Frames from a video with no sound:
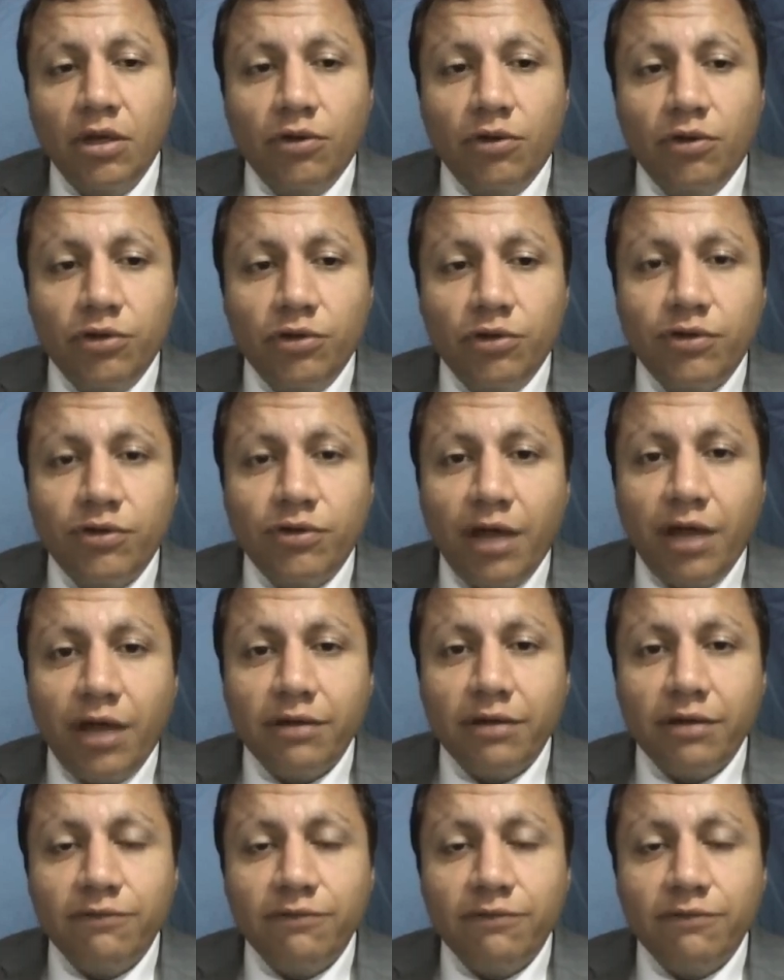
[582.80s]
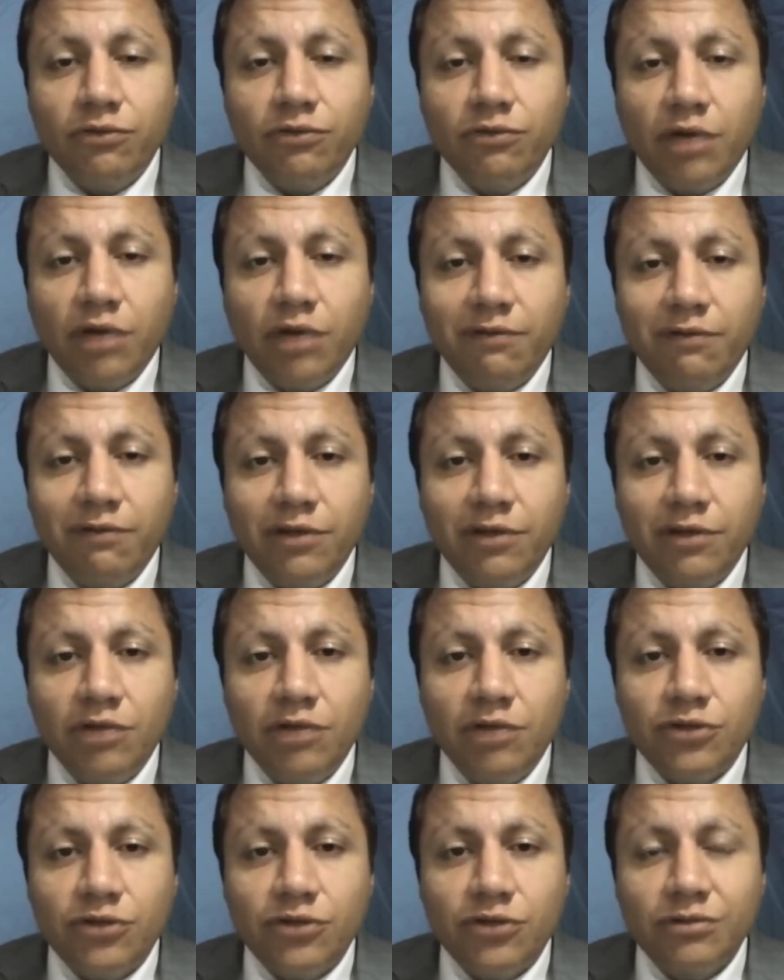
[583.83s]
On the other hand, if you don't have
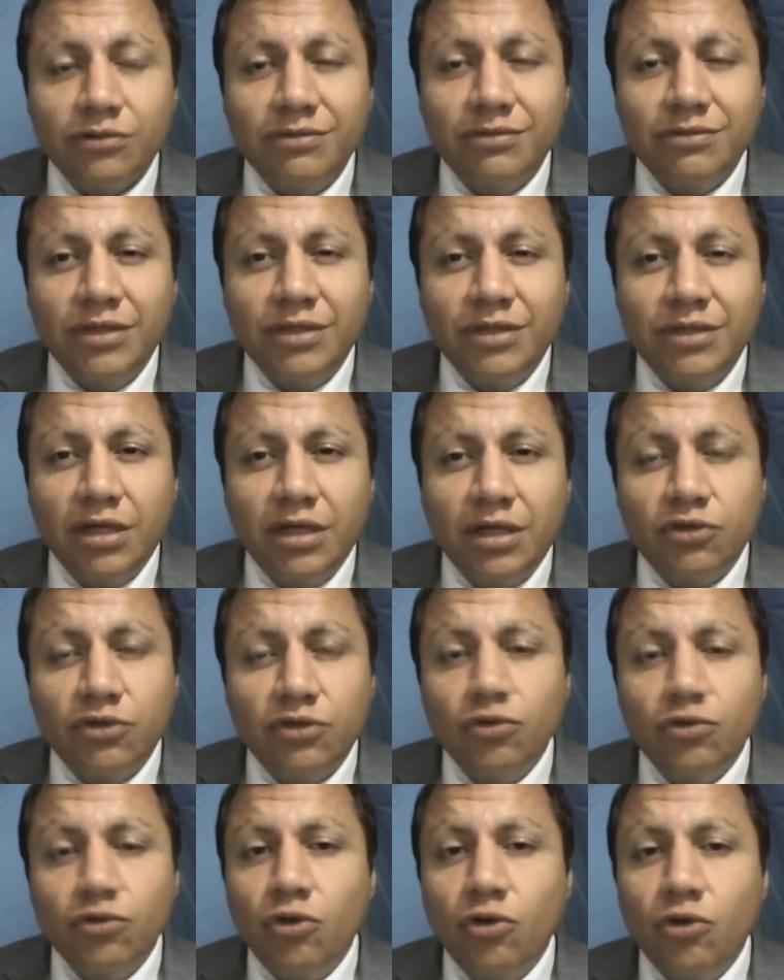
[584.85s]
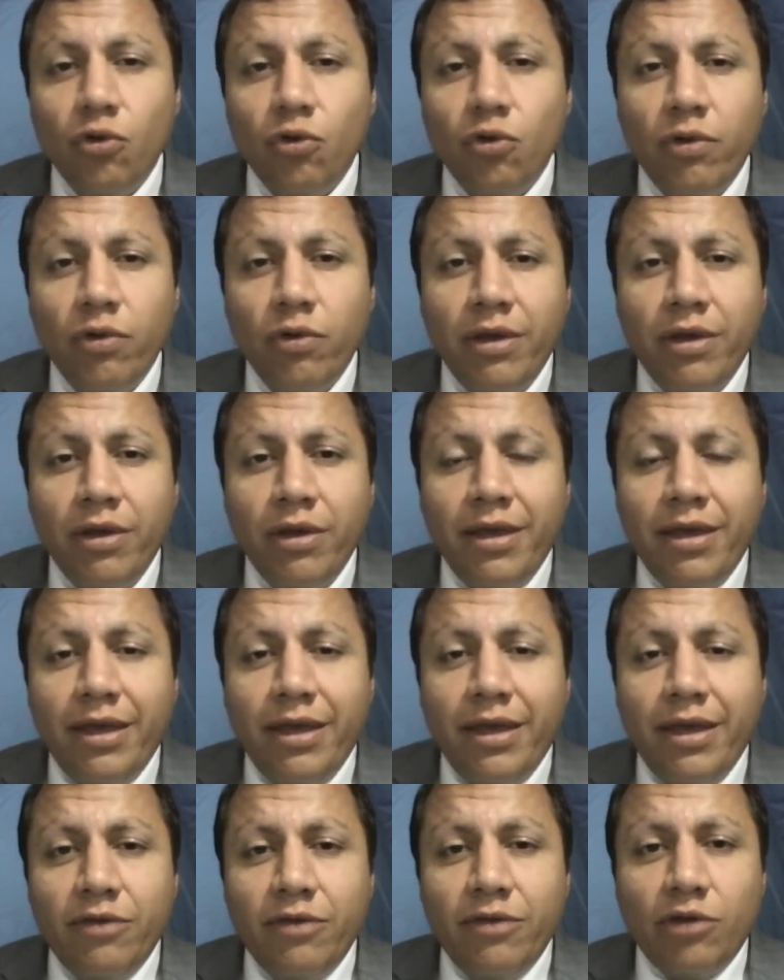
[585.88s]
evaluation and you don't know,
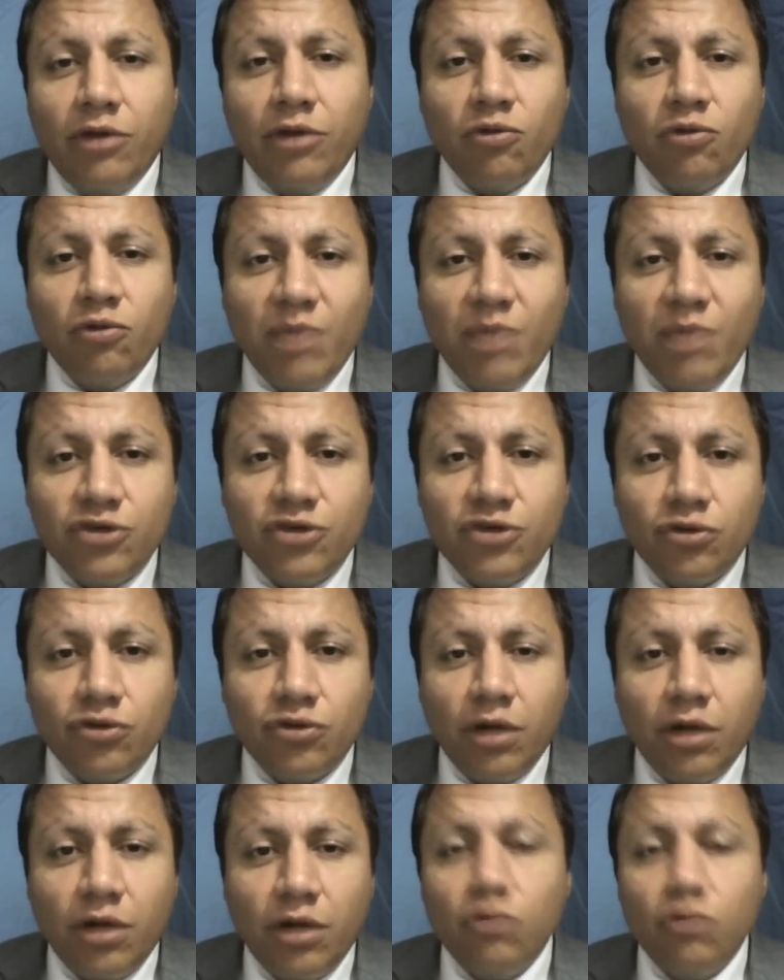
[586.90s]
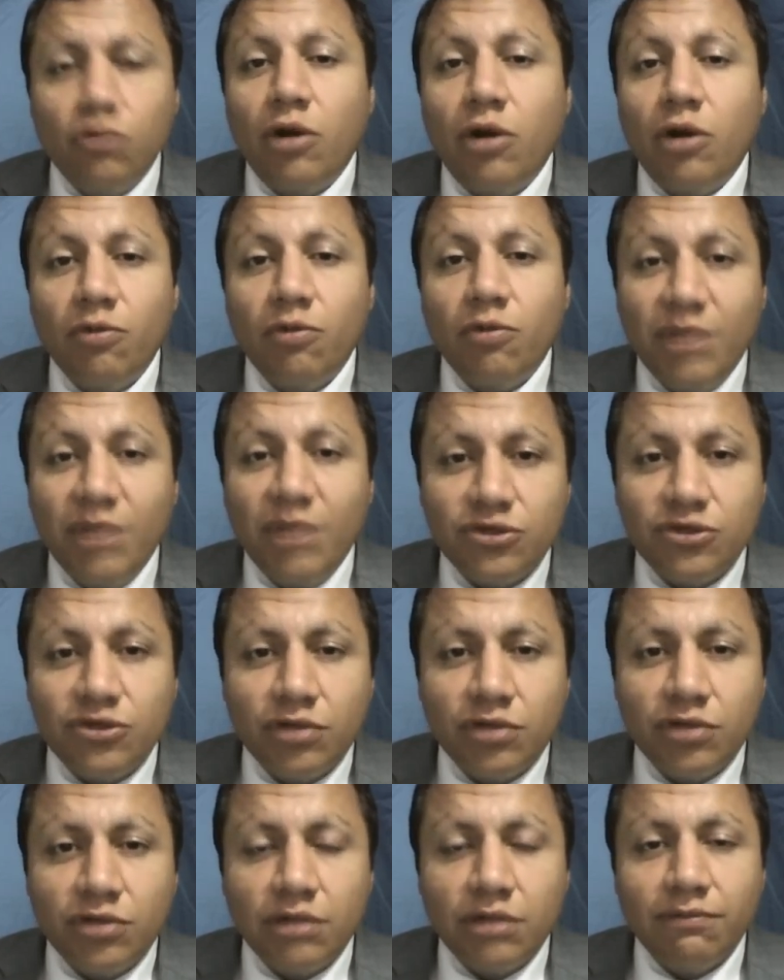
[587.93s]
you cannot measure, and you are not
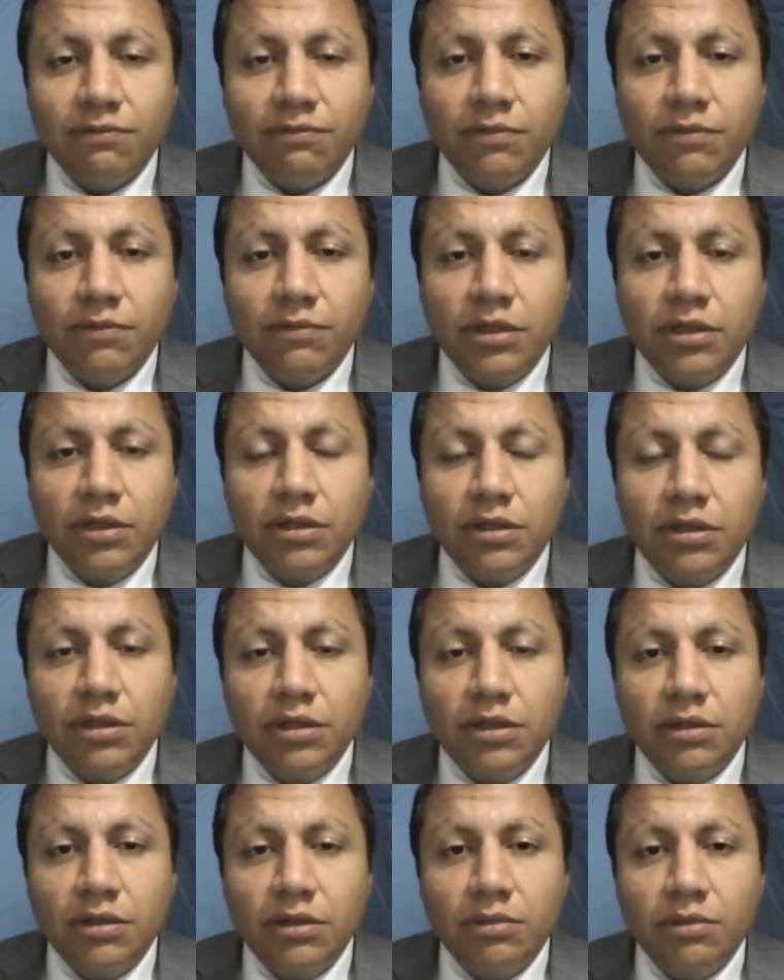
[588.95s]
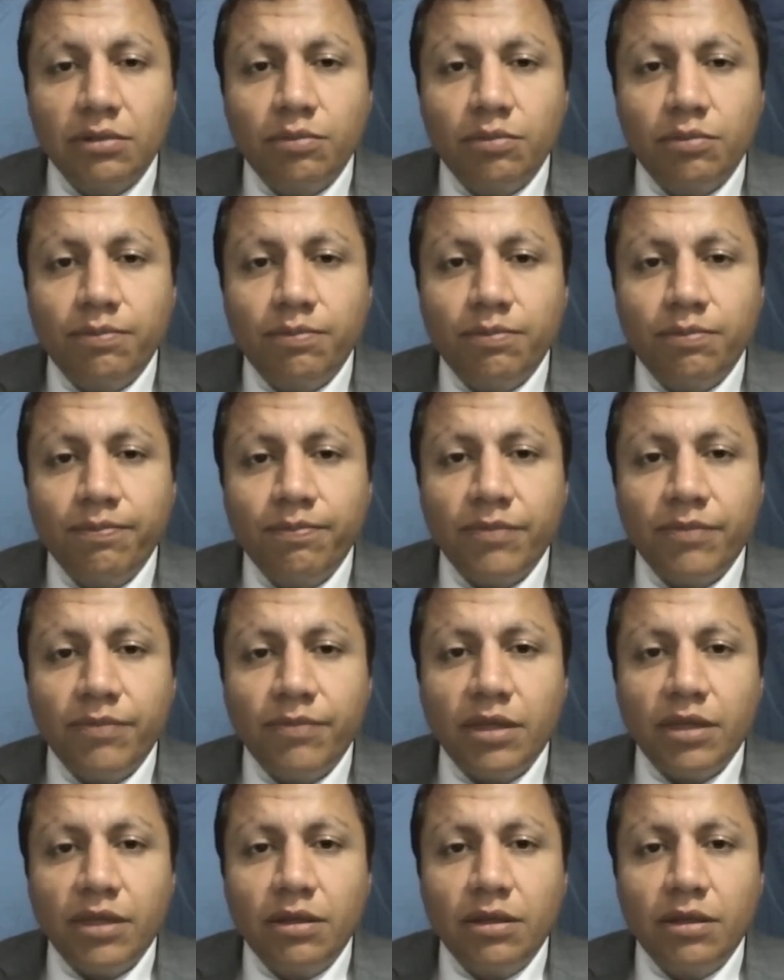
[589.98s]
measuring the
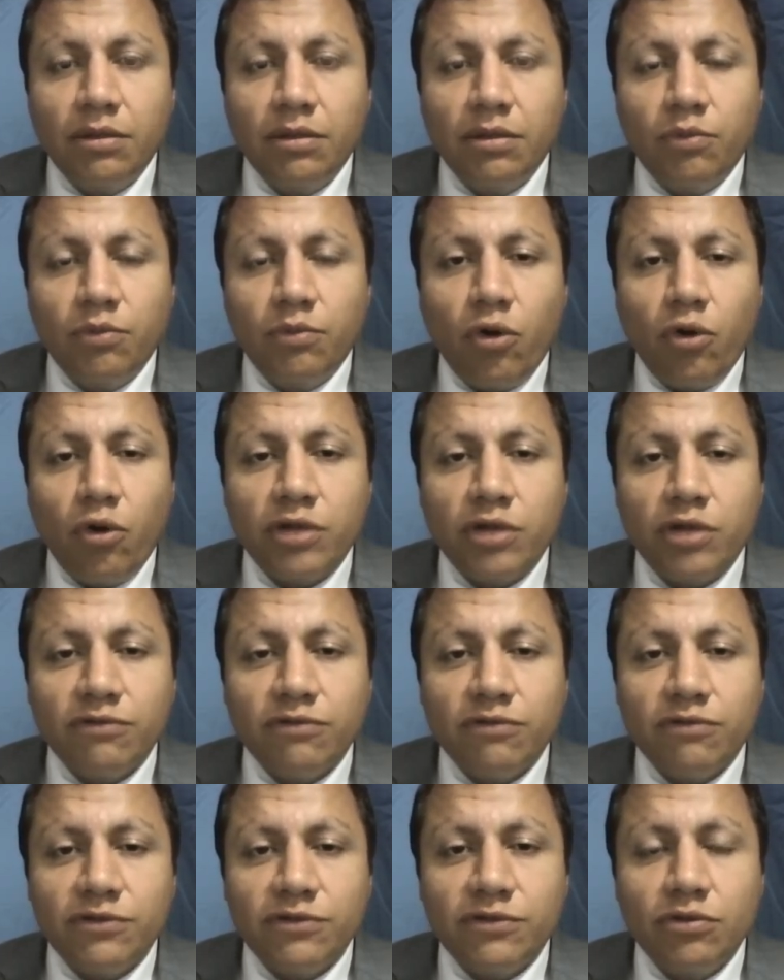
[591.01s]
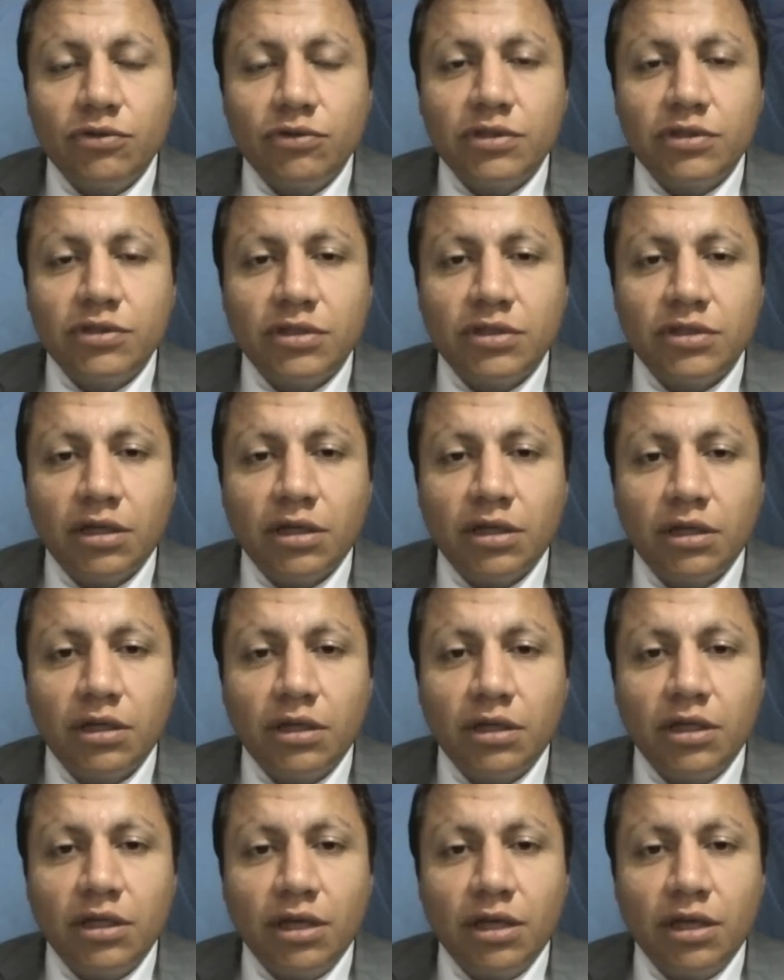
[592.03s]
progress of students in
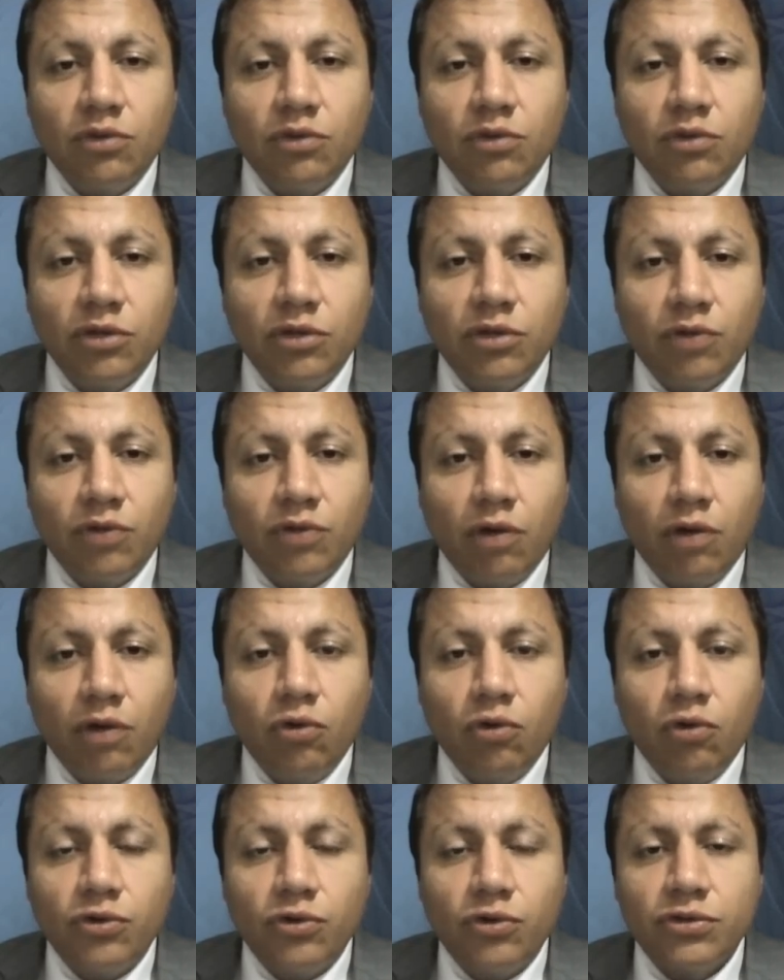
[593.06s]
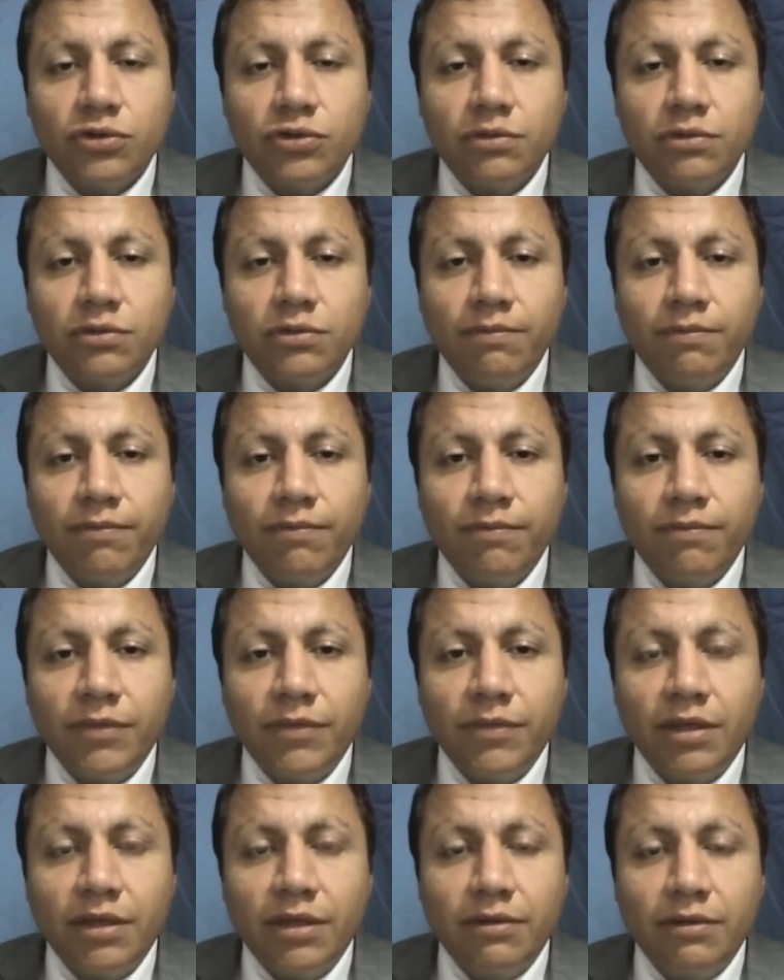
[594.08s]
a unit or a course,
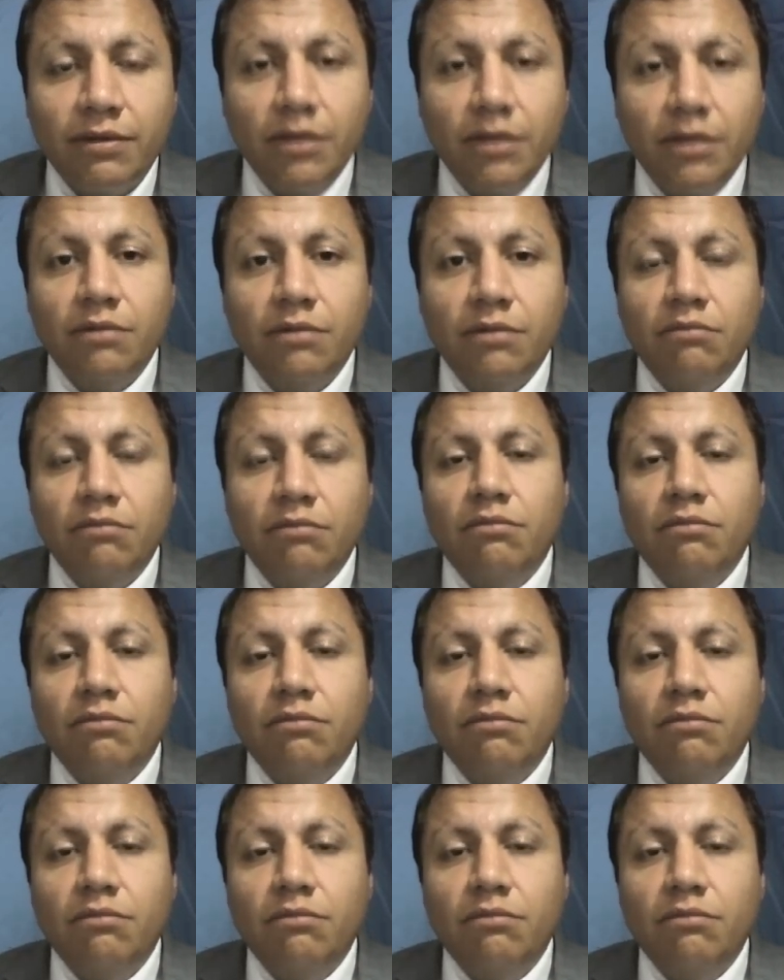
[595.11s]
then